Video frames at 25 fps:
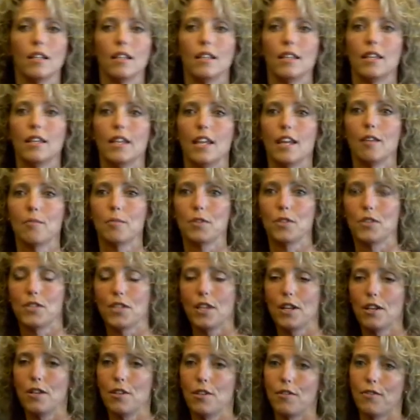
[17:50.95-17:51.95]
the neighbors
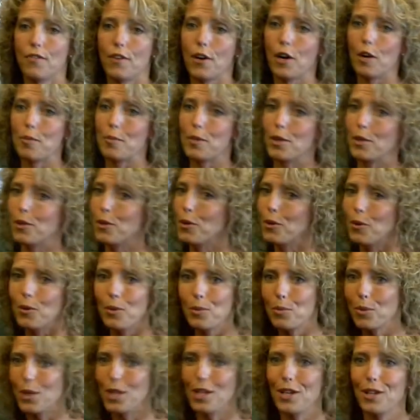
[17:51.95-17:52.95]
said to the farmer,
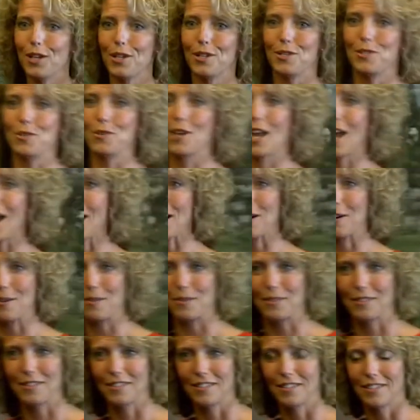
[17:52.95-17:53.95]
"What are you going to do now?
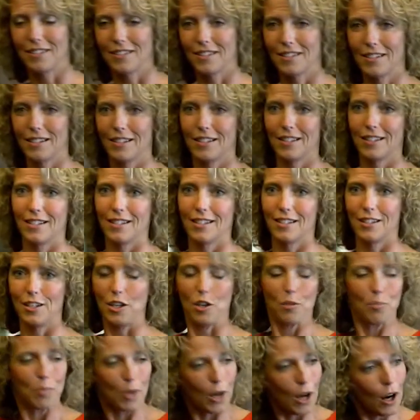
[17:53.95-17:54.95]

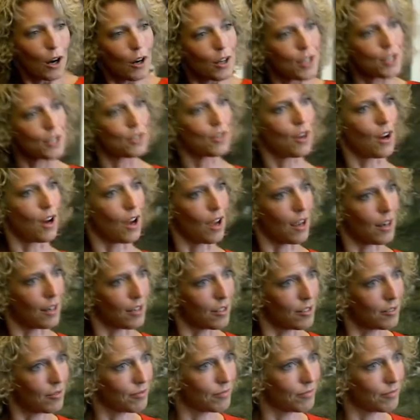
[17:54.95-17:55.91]
Your barn is gone."